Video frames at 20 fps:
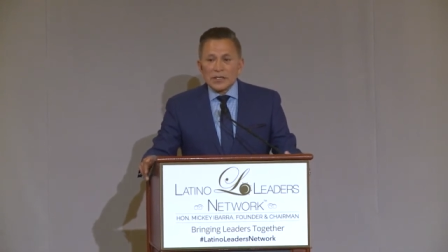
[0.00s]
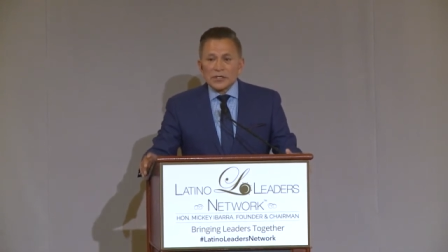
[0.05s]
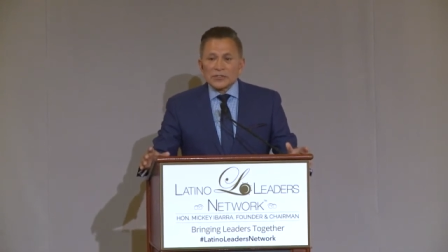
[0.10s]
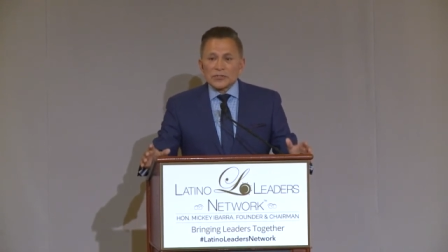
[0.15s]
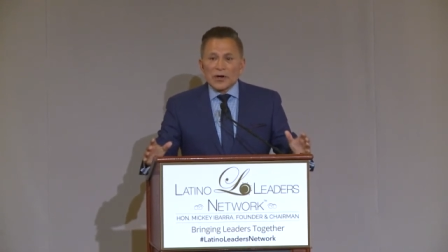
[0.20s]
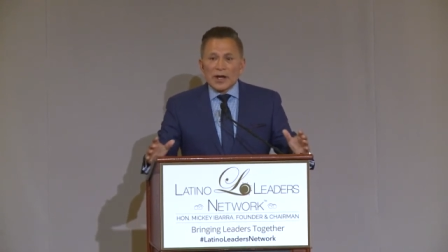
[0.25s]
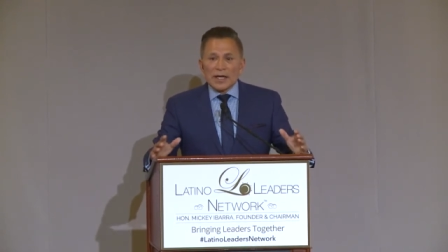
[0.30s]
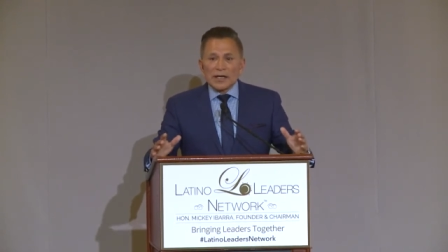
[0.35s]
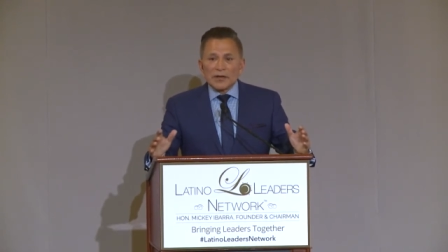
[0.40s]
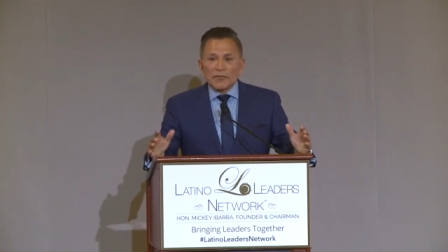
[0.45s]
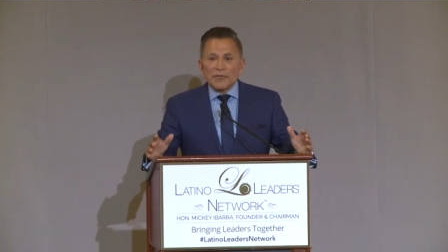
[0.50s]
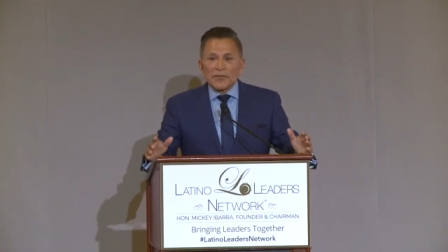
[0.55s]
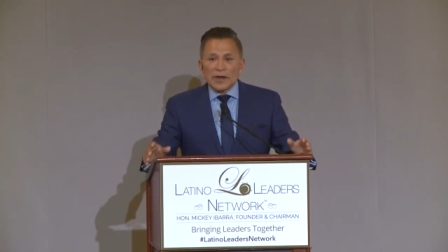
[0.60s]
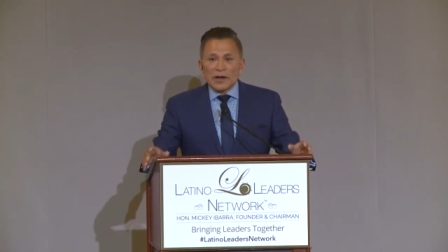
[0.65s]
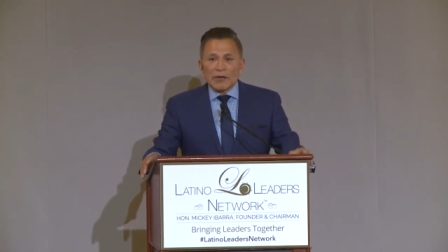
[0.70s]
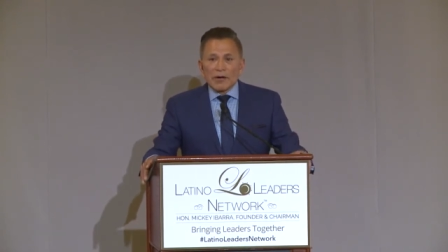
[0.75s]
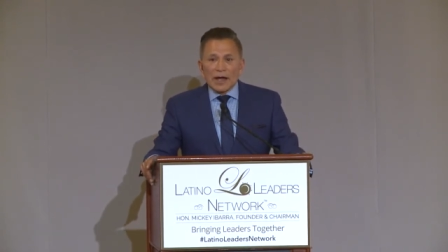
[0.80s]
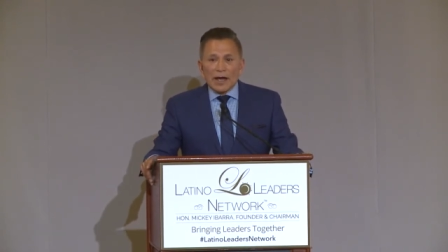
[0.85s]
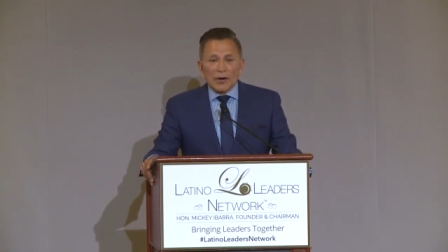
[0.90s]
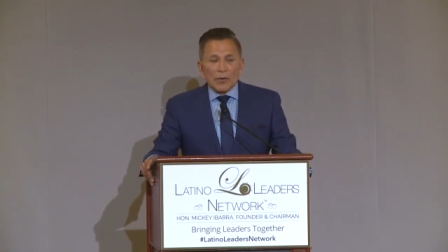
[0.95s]
trying to
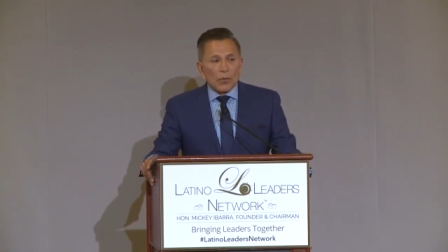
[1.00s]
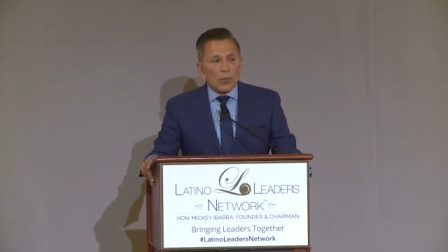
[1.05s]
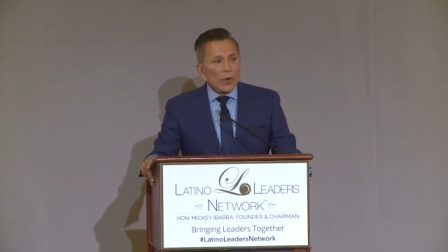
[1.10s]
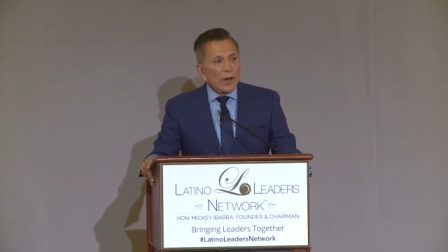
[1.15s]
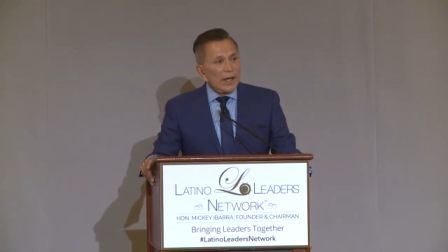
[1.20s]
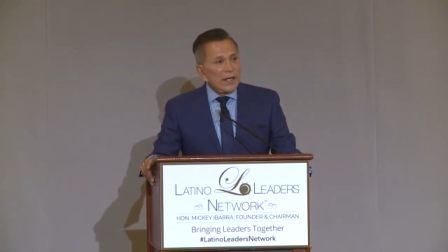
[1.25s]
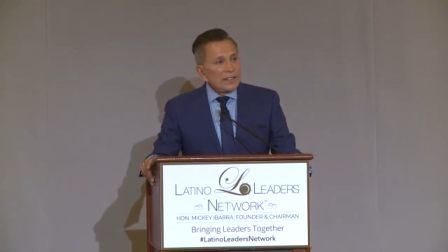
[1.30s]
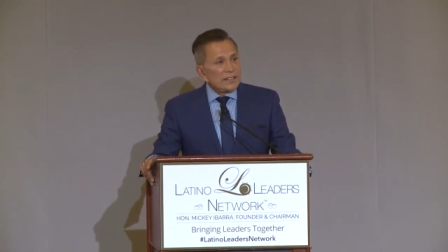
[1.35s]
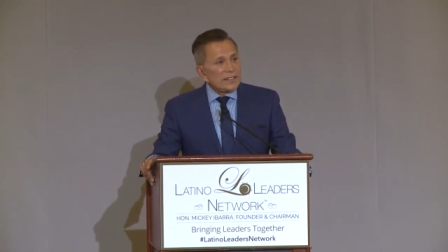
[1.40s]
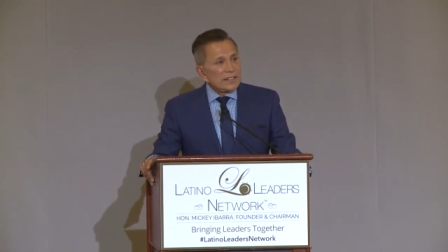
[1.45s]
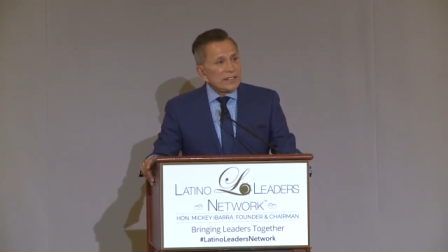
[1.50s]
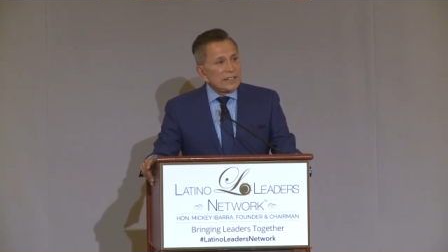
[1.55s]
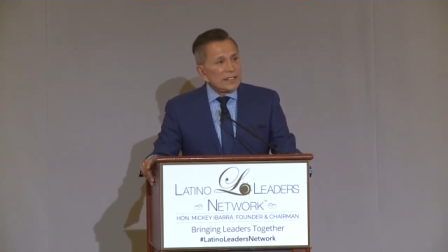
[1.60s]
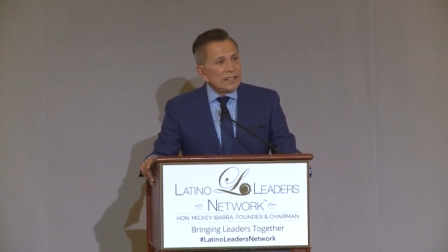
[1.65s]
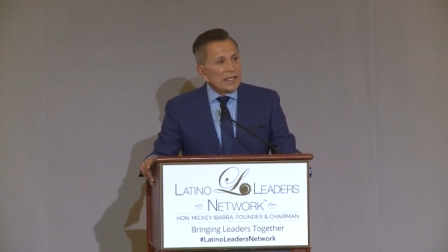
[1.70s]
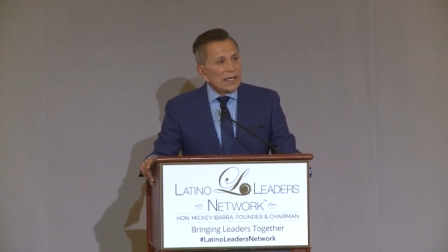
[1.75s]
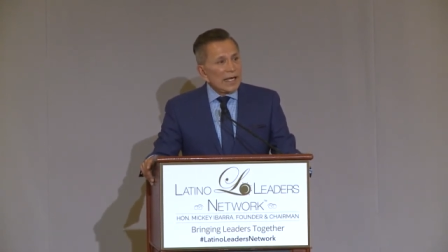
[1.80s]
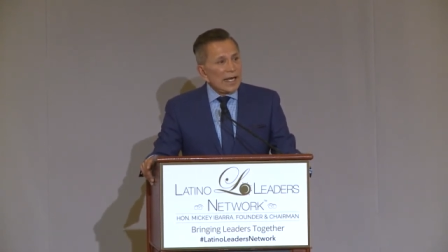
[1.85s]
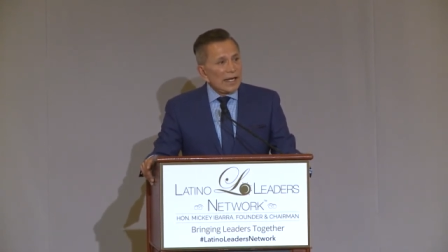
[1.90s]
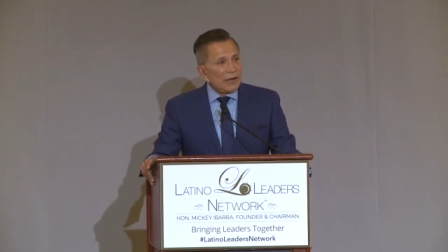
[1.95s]
figure out a way to
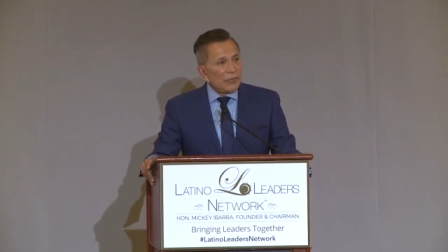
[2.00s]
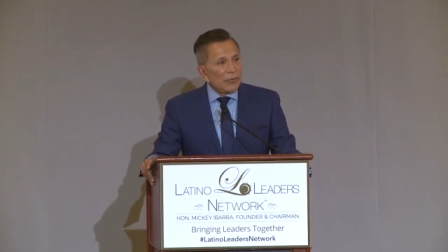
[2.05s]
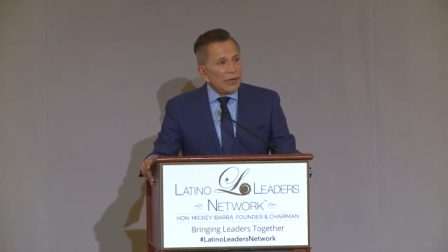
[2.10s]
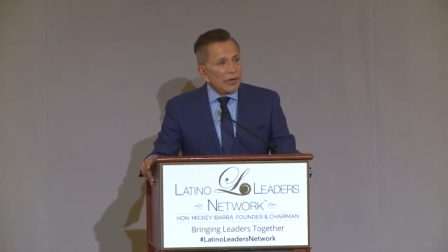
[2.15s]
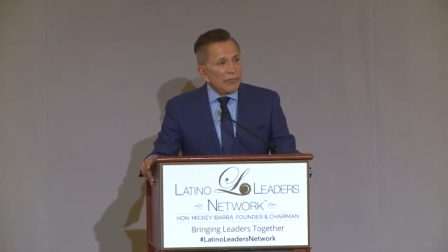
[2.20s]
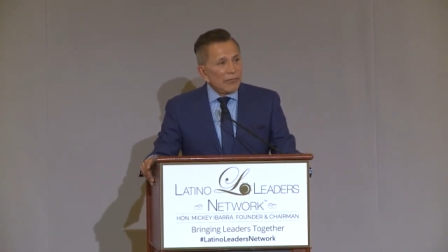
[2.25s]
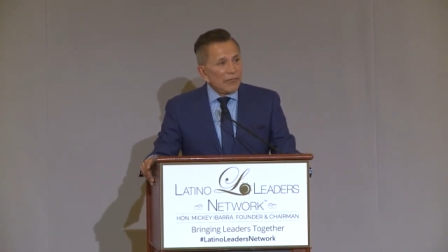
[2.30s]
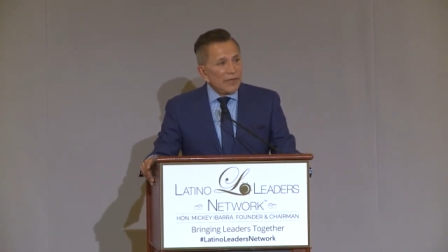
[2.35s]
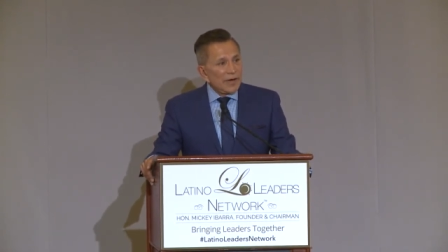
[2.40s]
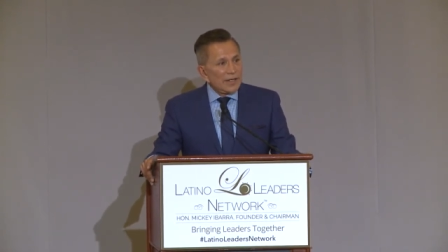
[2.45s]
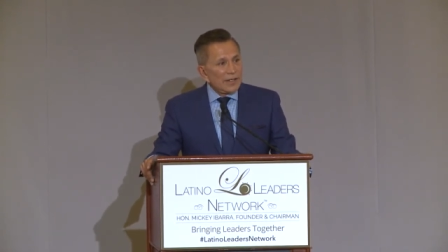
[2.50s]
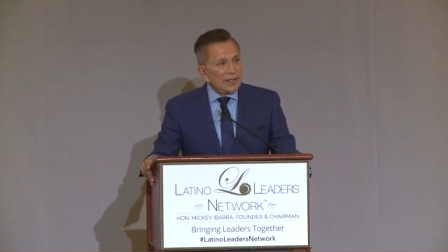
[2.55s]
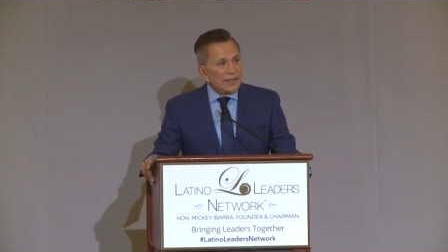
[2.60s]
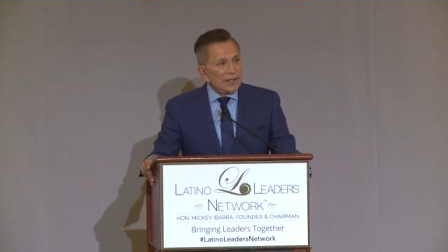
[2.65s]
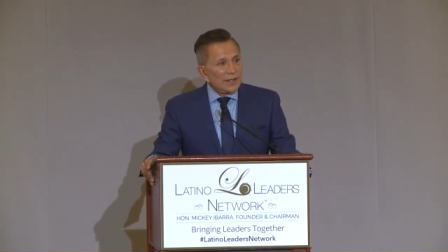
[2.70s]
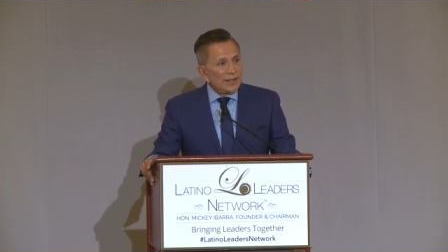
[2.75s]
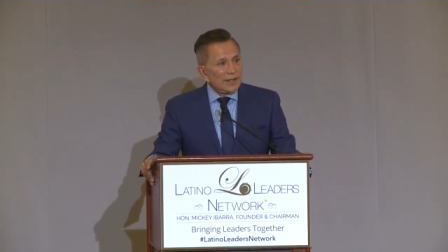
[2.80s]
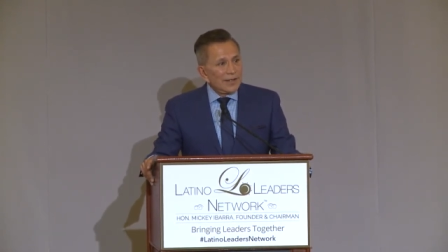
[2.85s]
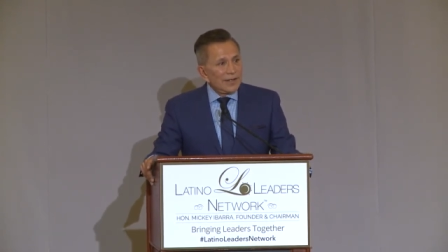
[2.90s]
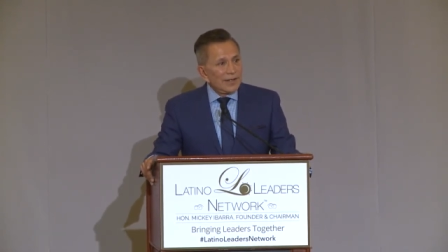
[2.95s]
get light rail
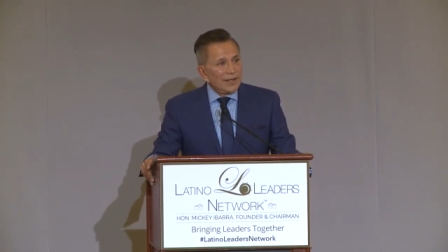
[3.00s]
funded.